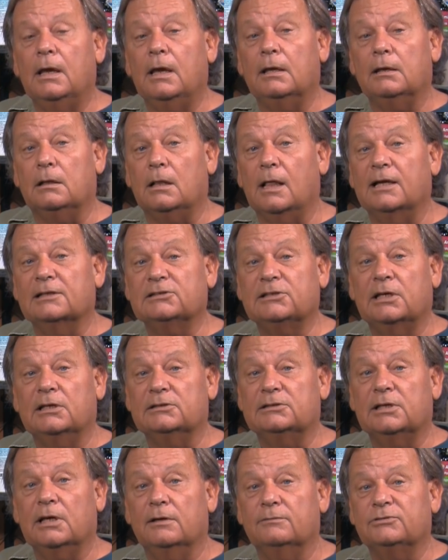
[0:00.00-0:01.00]
and glass
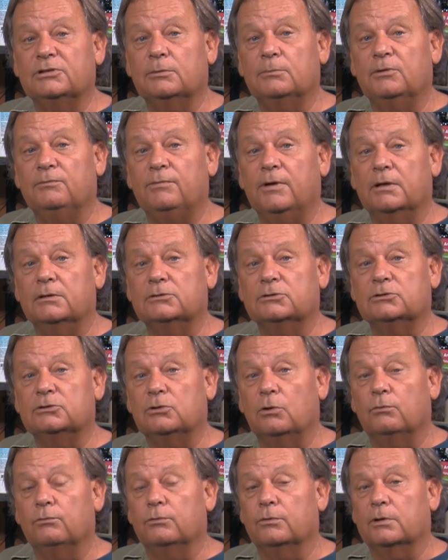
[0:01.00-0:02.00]
tanks have some
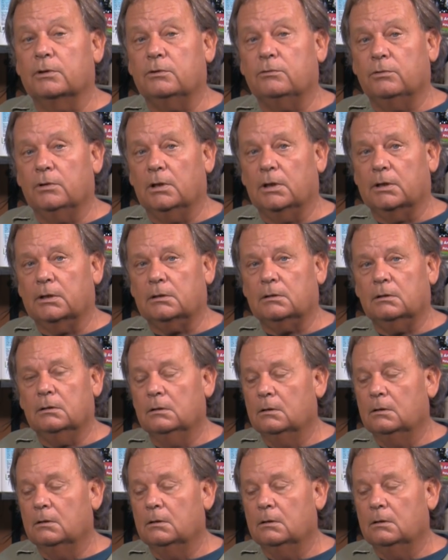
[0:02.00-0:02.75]
advantages over acrylic.